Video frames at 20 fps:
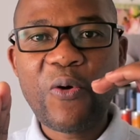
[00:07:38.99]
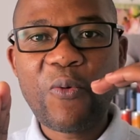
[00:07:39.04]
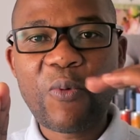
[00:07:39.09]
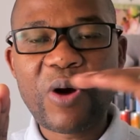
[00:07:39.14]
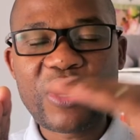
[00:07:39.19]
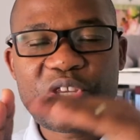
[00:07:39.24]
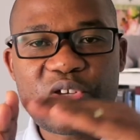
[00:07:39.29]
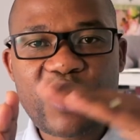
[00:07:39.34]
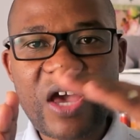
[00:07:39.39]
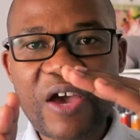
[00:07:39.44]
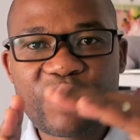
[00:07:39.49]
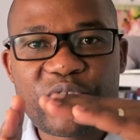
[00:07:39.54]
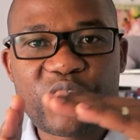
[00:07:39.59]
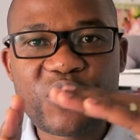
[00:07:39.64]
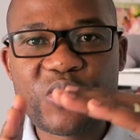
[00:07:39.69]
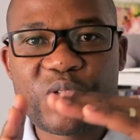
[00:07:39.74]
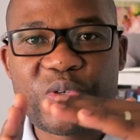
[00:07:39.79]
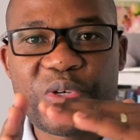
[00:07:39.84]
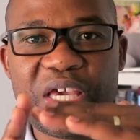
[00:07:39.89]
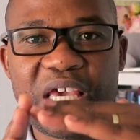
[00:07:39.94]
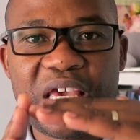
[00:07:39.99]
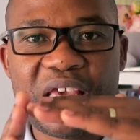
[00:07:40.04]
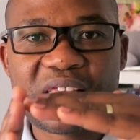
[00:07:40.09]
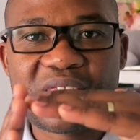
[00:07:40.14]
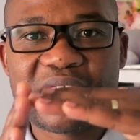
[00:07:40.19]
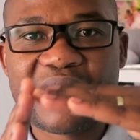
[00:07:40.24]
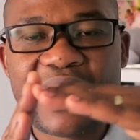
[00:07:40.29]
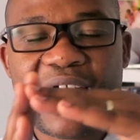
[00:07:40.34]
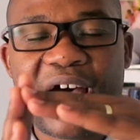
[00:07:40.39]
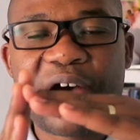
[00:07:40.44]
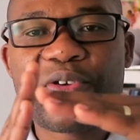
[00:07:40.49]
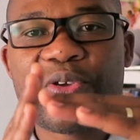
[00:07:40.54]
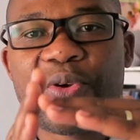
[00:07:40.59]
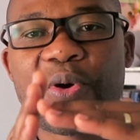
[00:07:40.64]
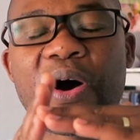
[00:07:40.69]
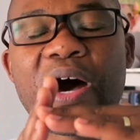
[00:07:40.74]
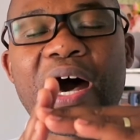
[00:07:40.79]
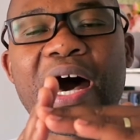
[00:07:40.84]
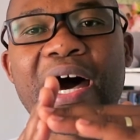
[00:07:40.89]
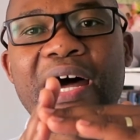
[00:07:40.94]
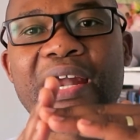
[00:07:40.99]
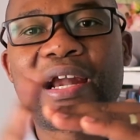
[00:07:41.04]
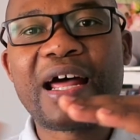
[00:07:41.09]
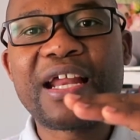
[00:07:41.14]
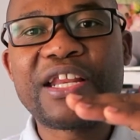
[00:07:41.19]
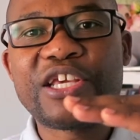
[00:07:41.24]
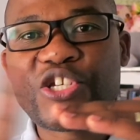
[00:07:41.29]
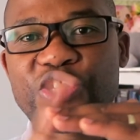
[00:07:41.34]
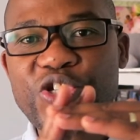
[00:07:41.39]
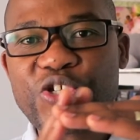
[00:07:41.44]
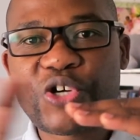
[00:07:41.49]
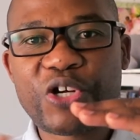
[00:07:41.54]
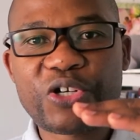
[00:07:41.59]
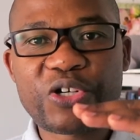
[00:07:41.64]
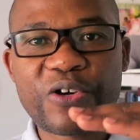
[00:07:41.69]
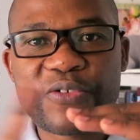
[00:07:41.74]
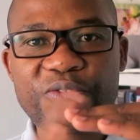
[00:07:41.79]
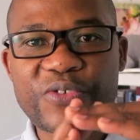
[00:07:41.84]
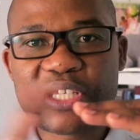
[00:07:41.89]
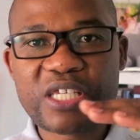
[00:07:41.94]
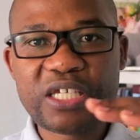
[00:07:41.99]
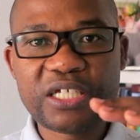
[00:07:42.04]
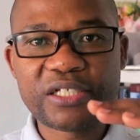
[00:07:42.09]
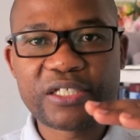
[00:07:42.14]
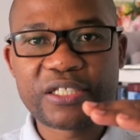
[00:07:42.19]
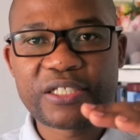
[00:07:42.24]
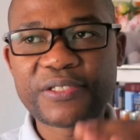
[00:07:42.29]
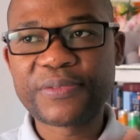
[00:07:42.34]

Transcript: What you have to do is now you are running short of skills.